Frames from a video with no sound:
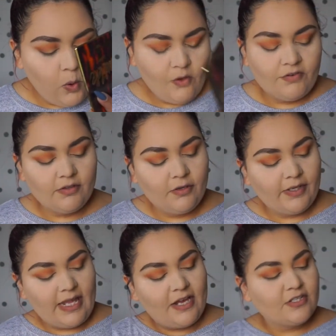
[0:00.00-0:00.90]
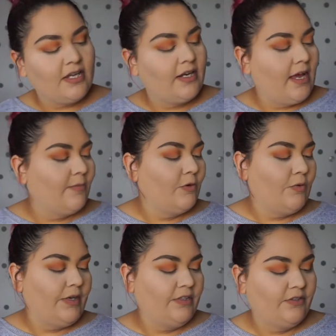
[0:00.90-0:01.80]
For lower lash line, I'm
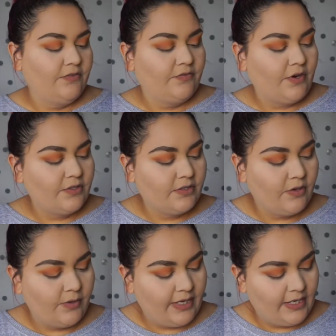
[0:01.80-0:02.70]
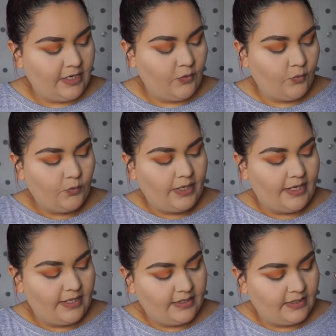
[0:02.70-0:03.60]
going to first go in
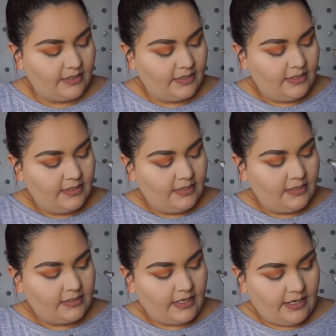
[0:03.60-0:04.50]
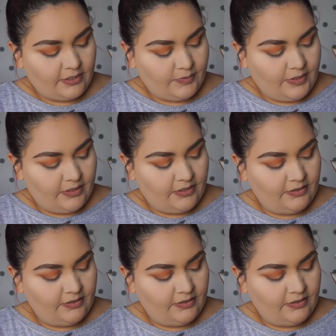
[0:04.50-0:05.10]
with Cashmere.